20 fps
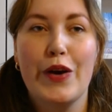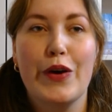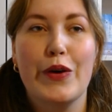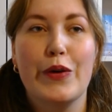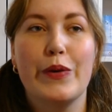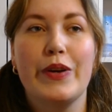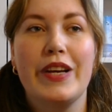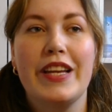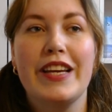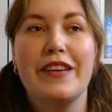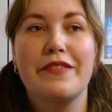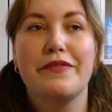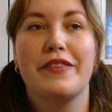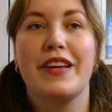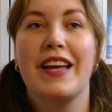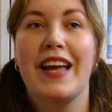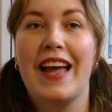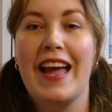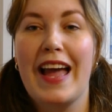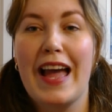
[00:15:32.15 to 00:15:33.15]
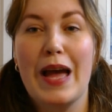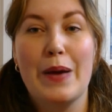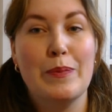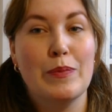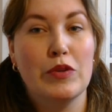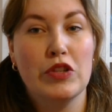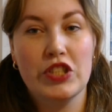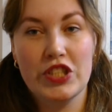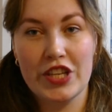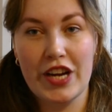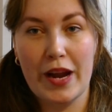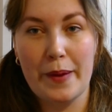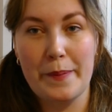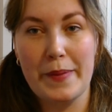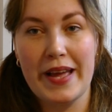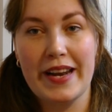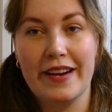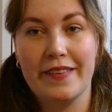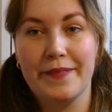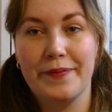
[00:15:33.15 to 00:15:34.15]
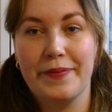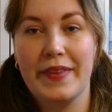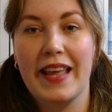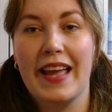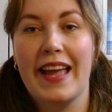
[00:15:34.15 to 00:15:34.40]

who live at Moonshyne Manor,